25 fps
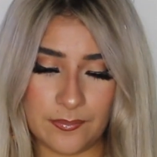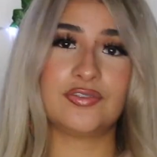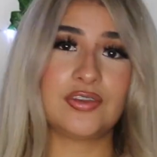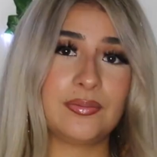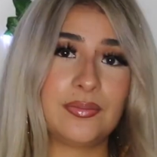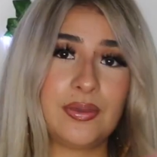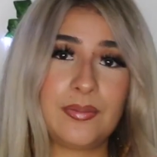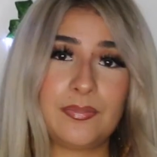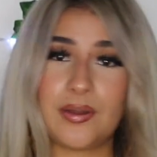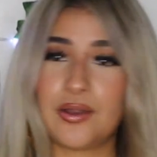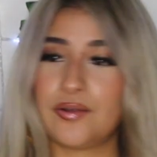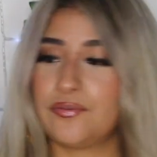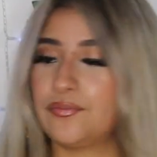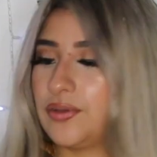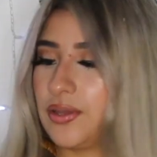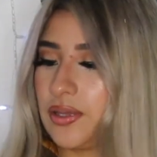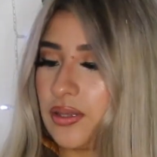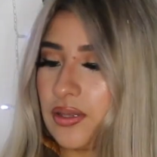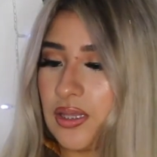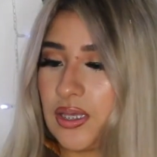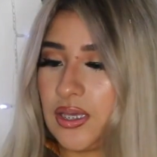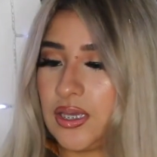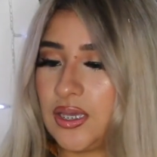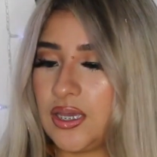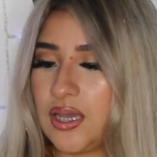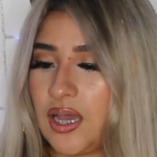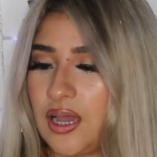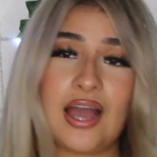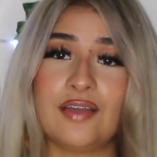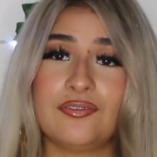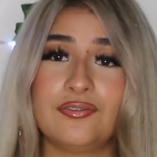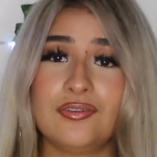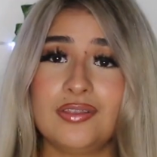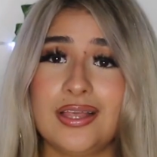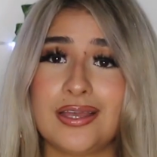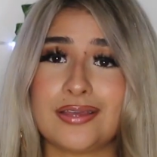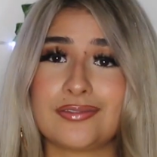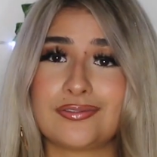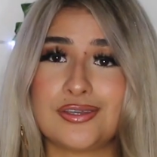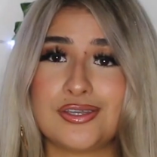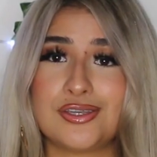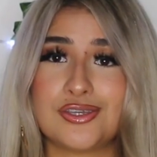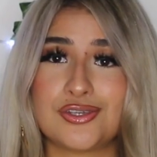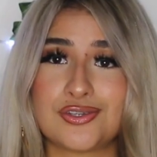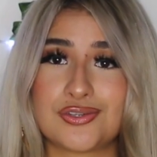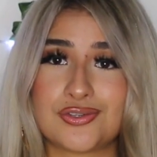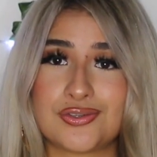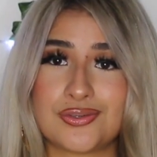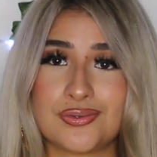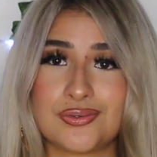Fit me perfectly. I feel like
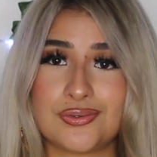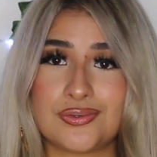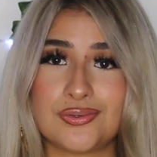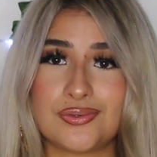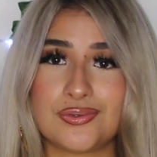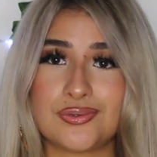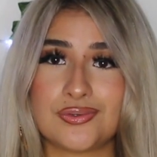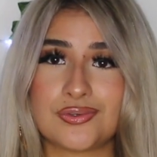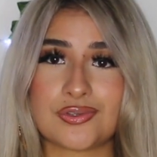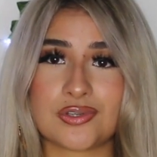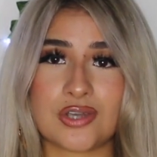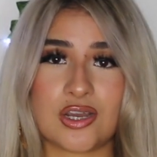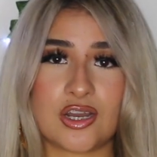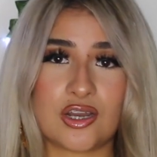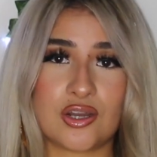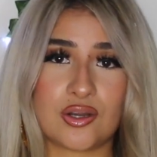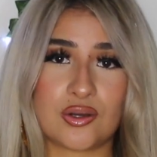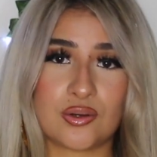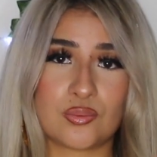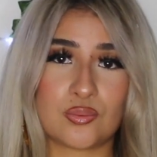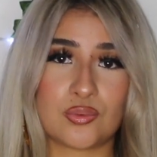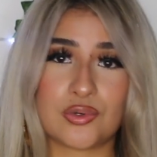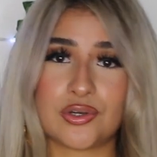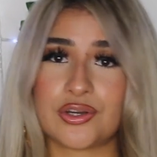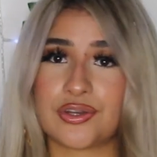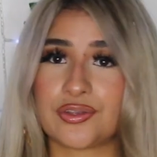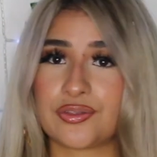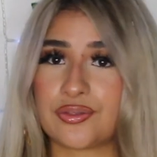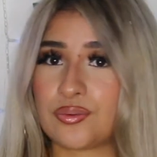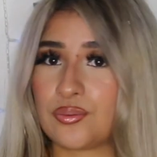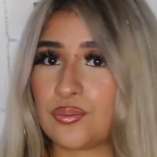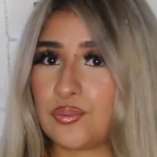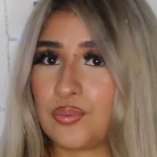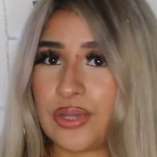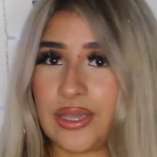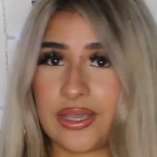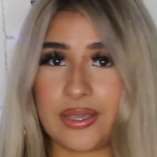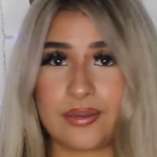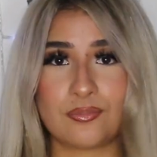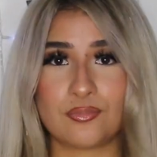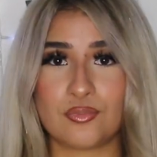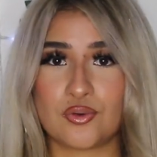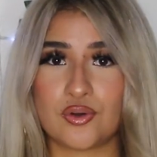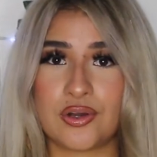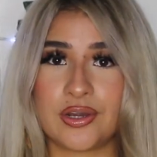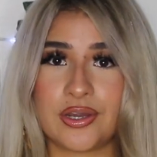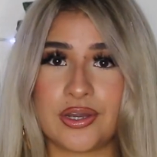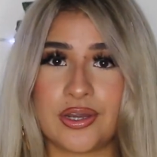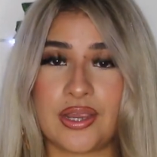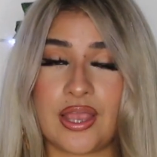these shoes are worth way
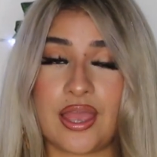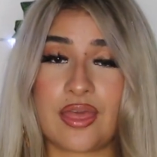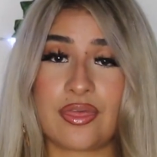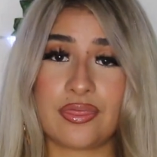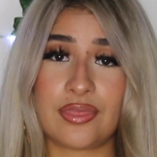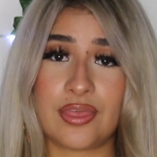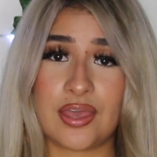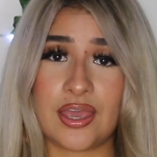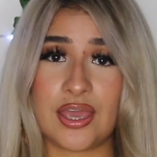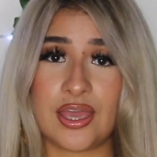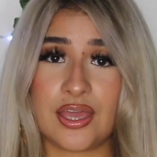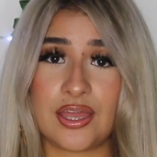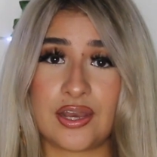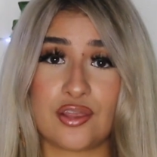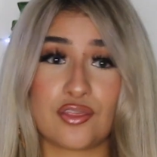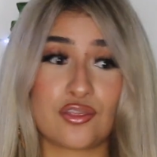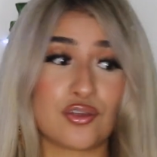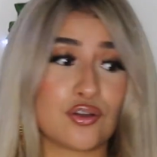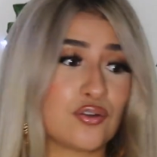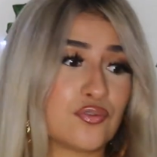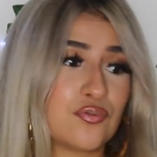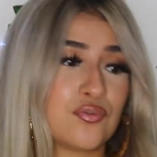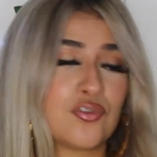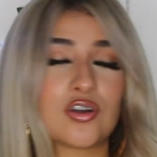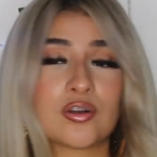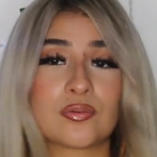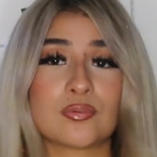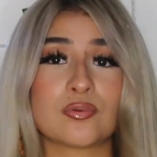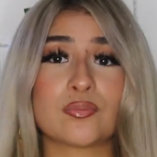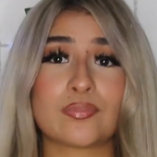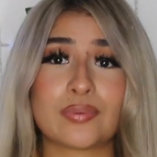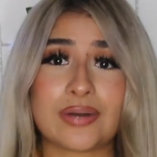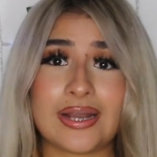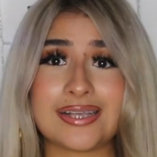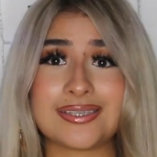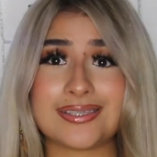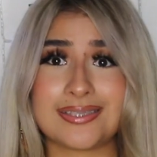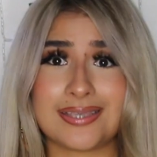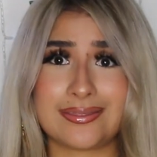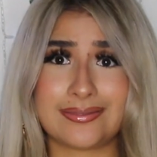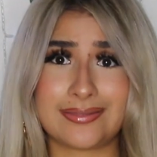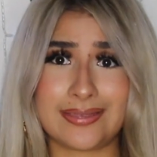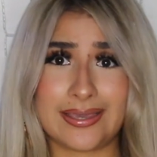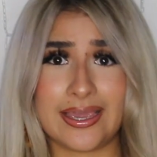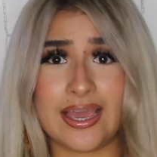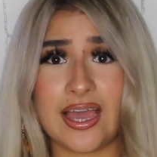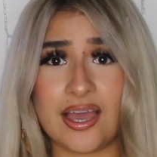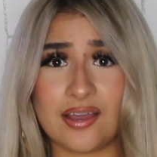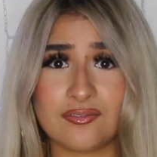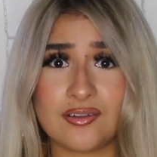more than the affordable price that
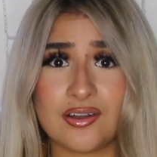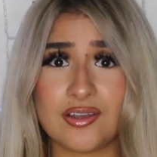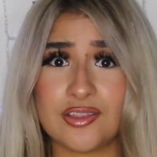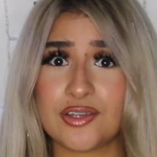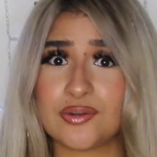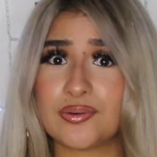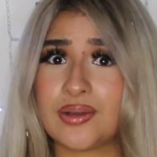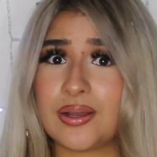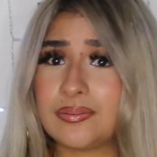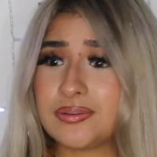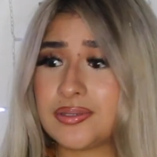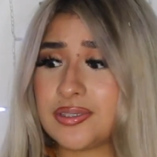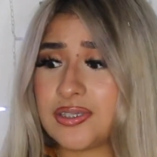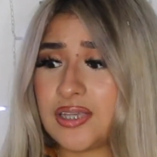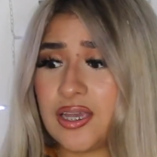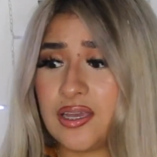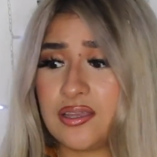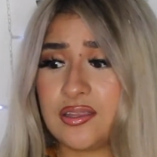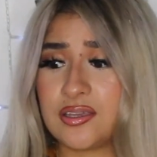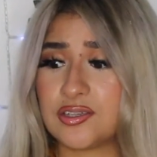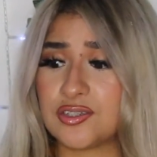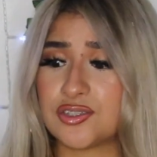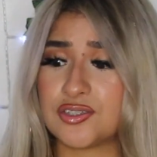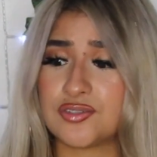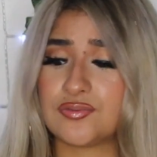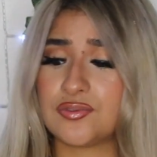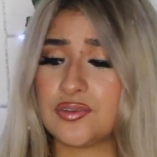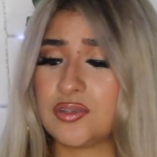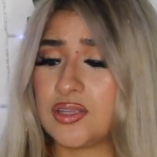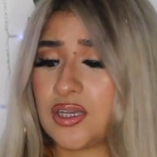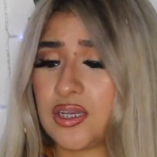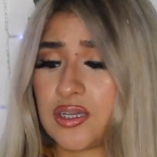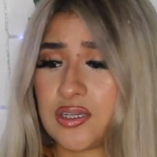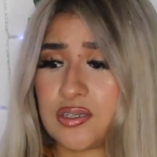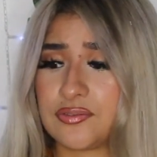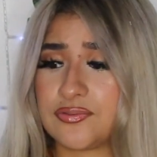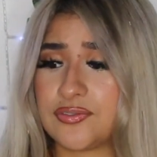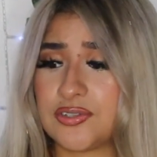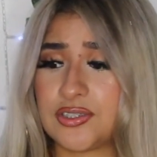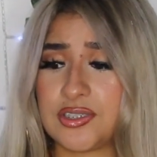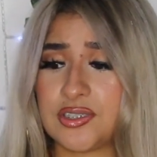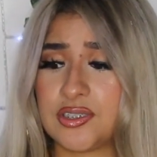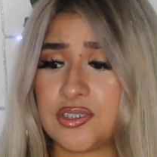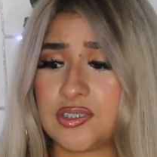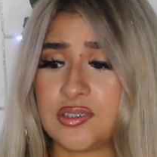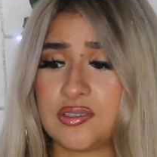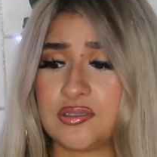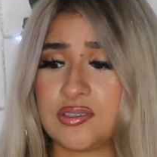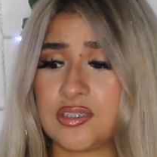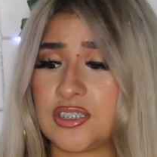they have on their website. They just feel like
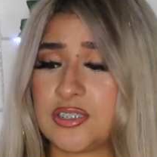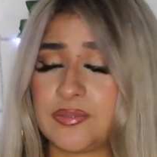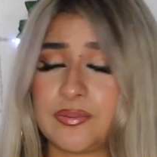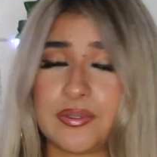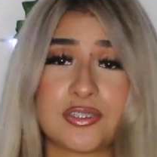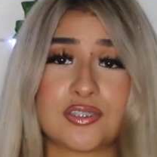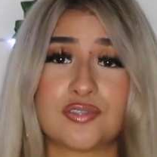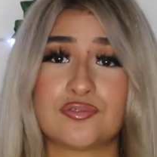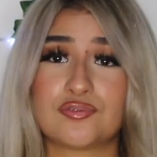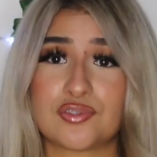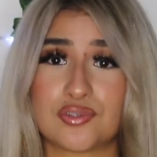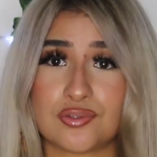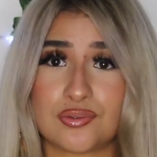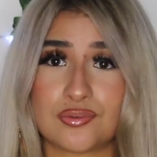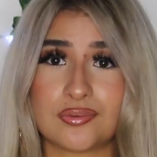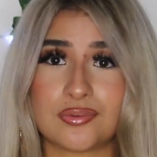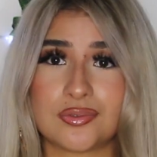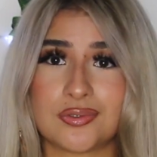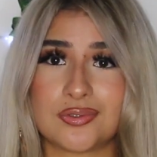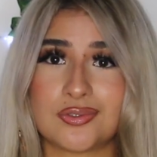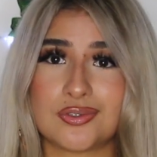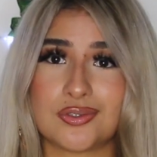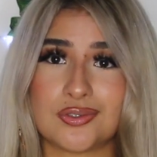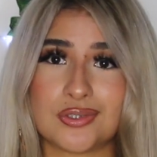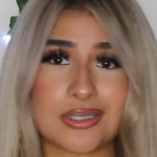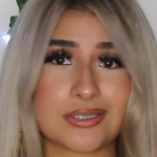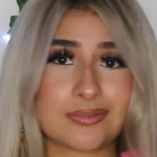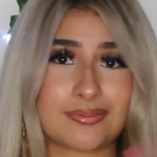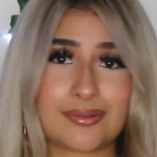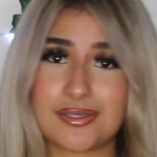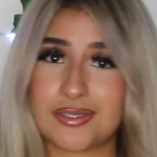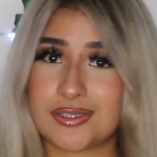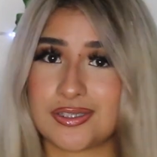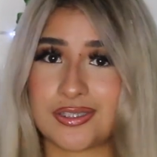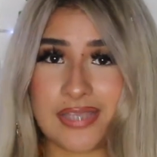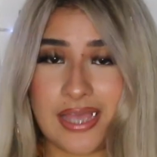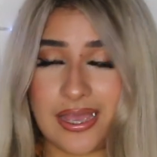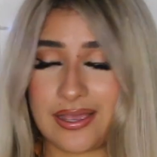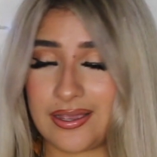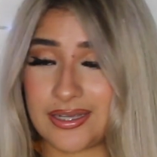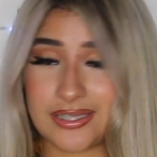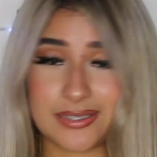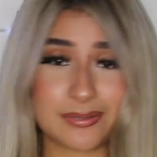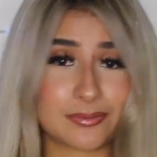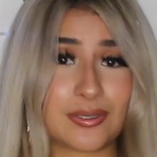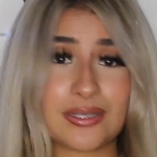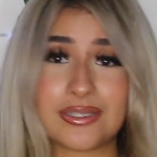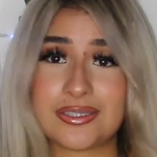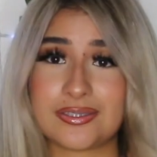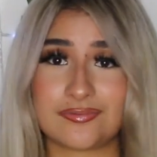freaking expensive shoes, you know,
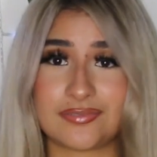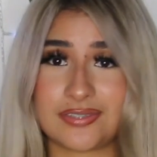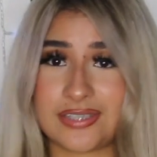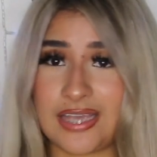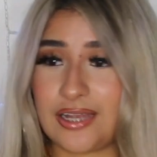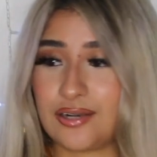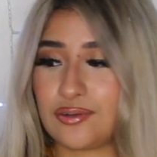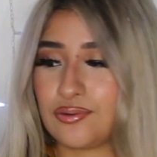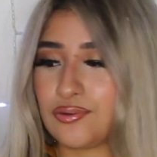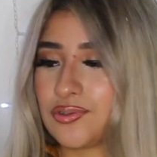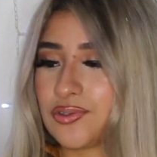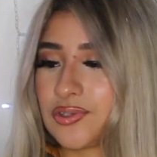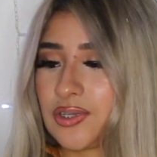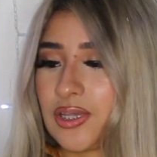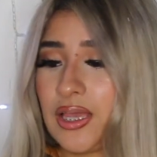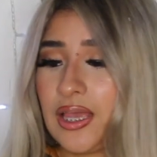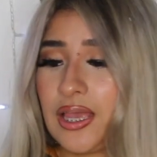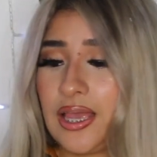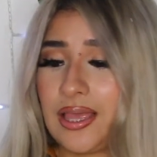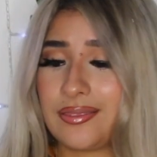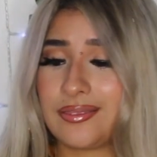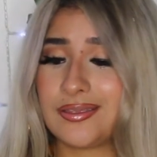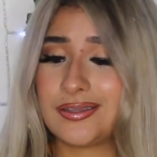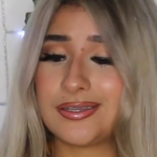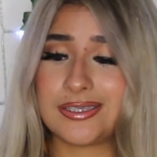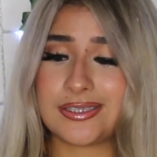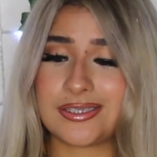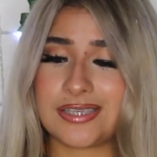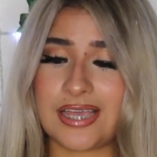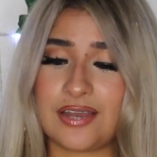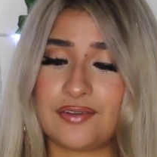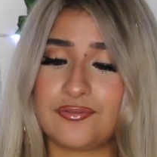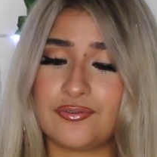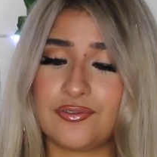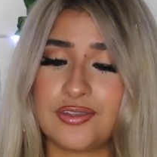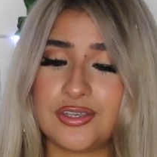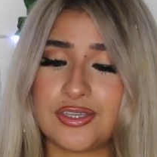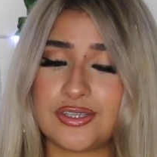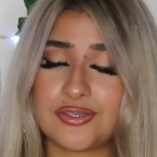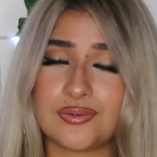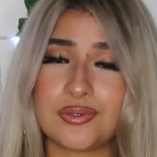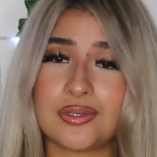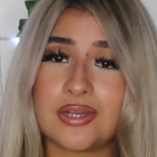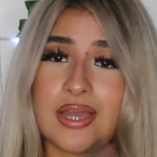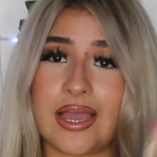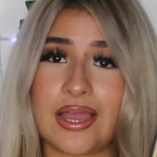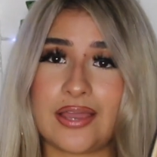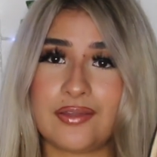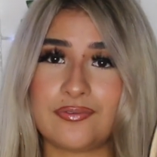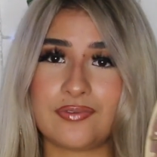expensive sandals. The design for this
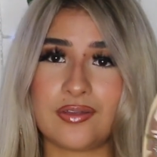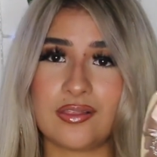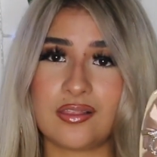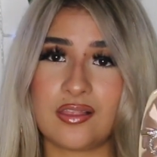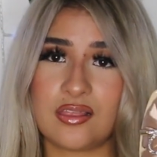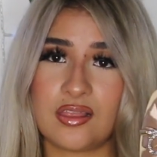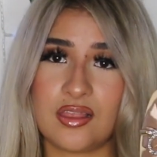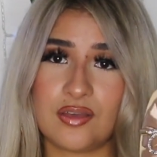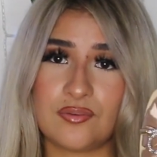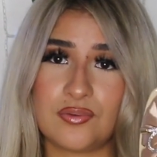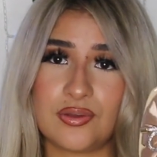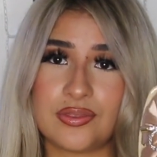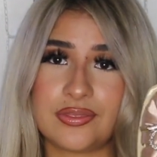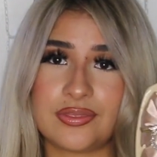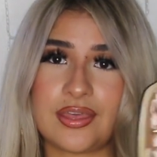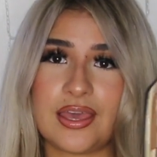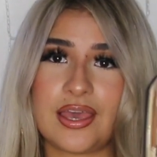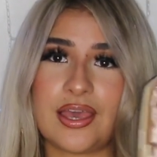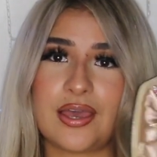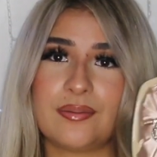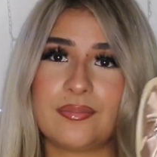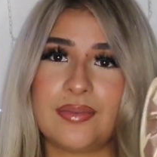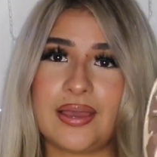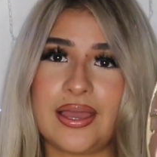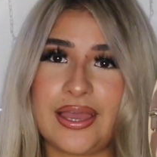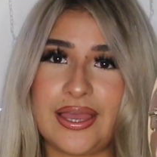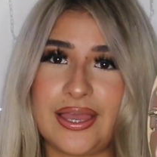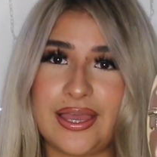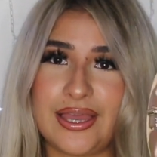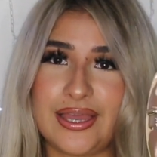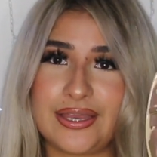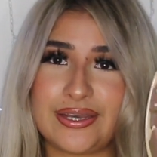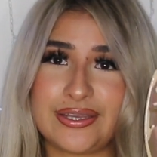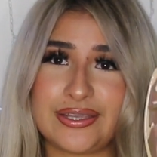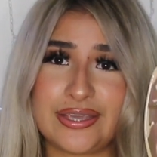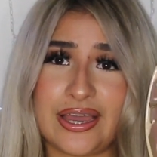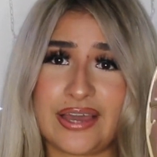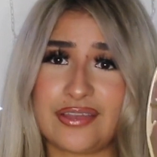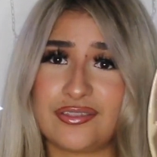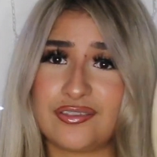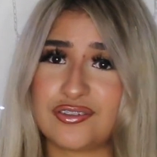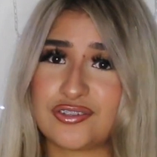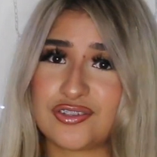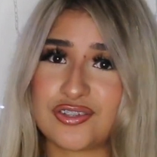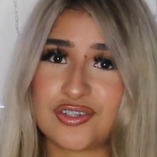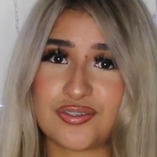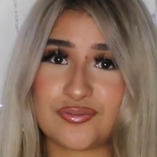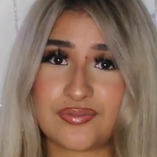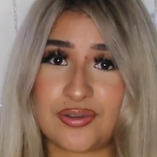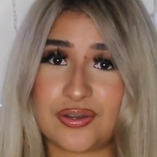one, I fell in love with them, and yeah, they're
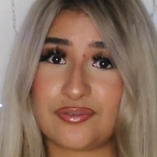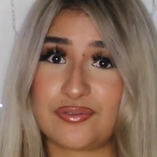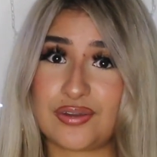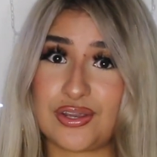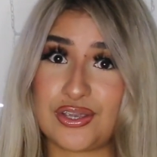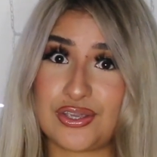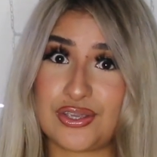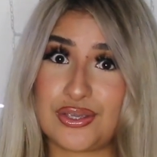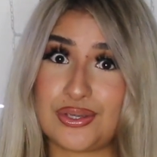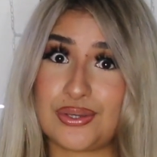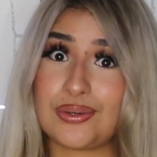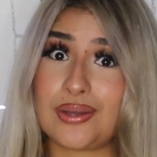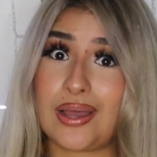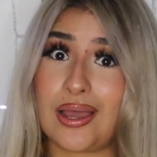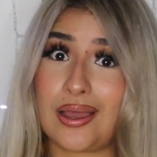just very, very cute.